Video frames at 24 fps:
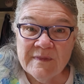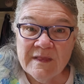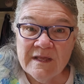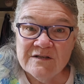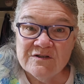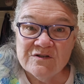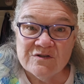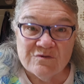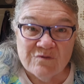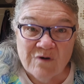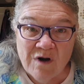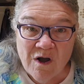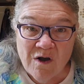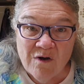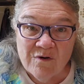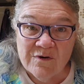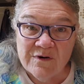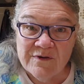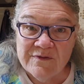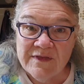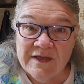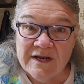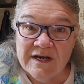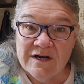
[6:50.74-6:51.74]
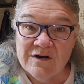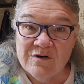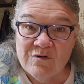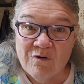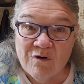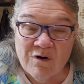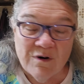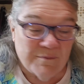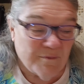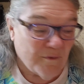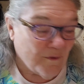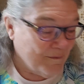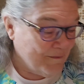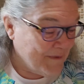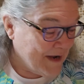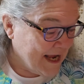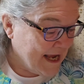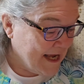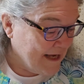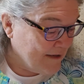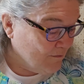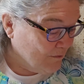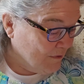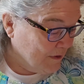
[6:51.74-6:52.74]
stronger than a normal
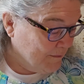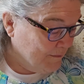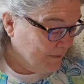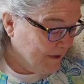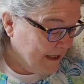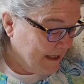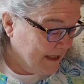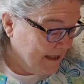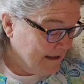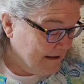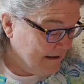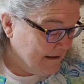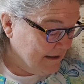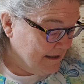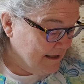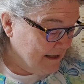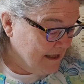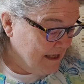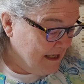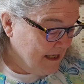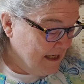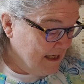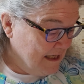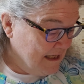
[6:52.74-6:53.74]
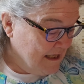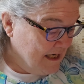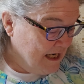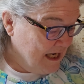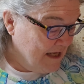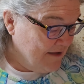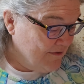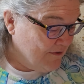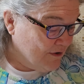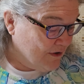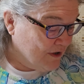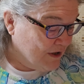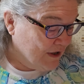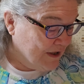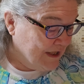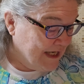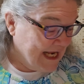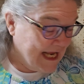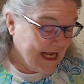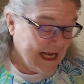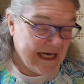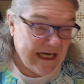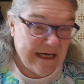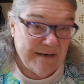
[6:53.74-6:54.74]
man would be. Neither could
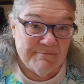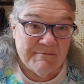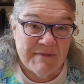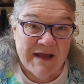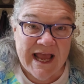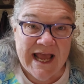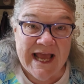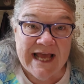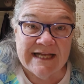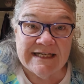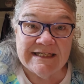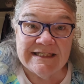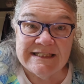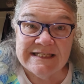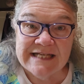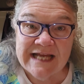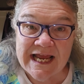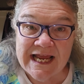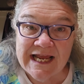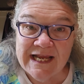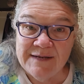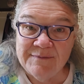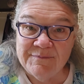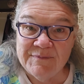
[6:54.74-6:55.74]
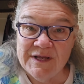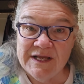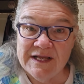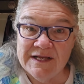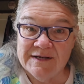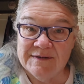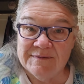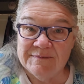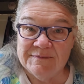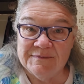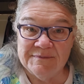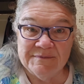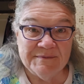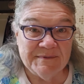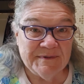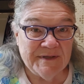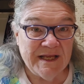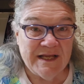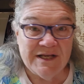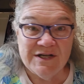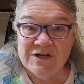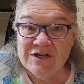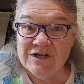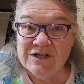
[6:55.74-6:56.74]
any man tame him.
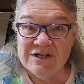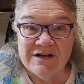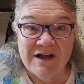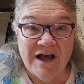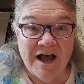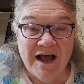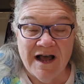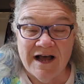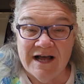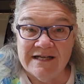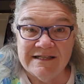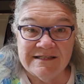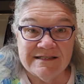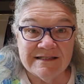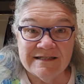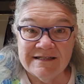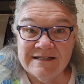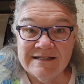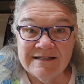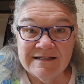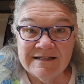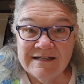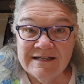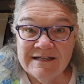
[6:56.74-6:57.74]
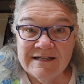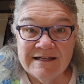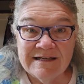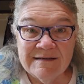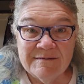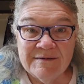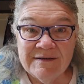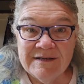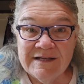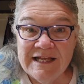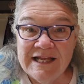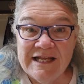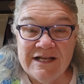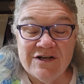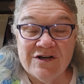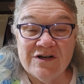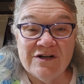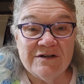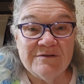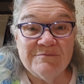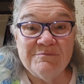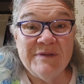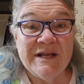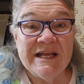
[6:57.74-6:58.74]
He could not. He
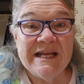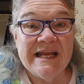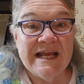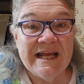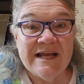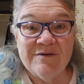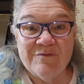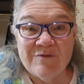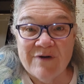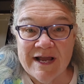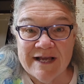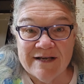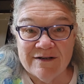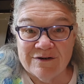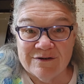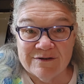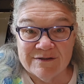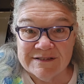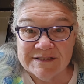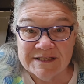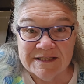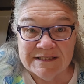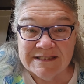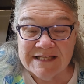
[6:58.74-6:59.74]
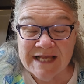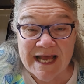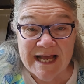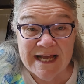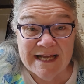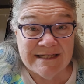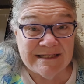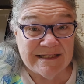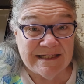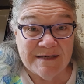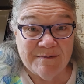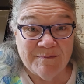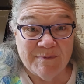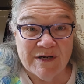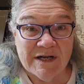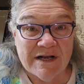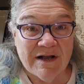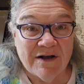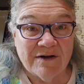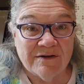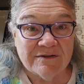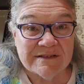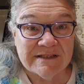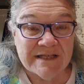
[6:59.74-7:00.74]
couldn't be in regular society,
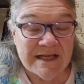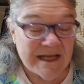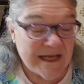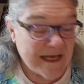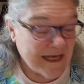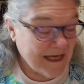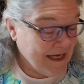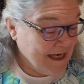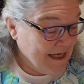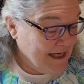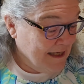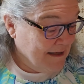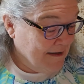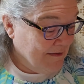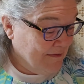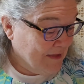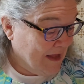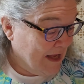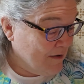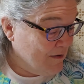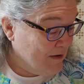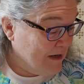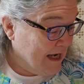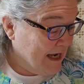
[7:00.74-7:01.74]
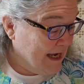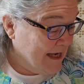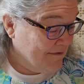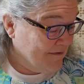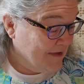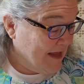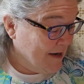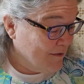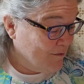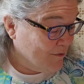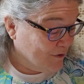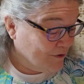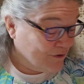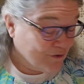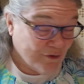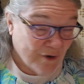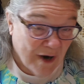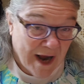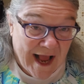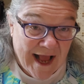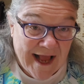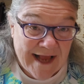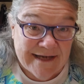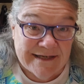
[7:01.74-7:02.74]
because they were
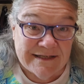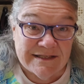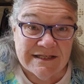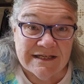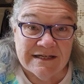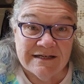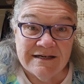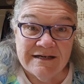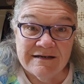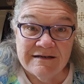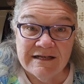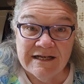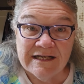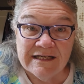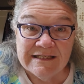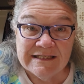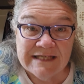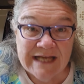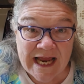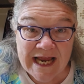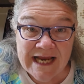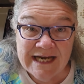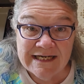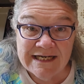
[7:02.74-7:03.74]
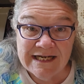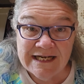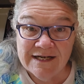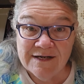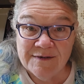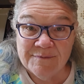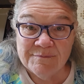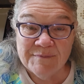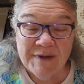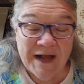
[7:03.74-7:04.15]
trying to contain him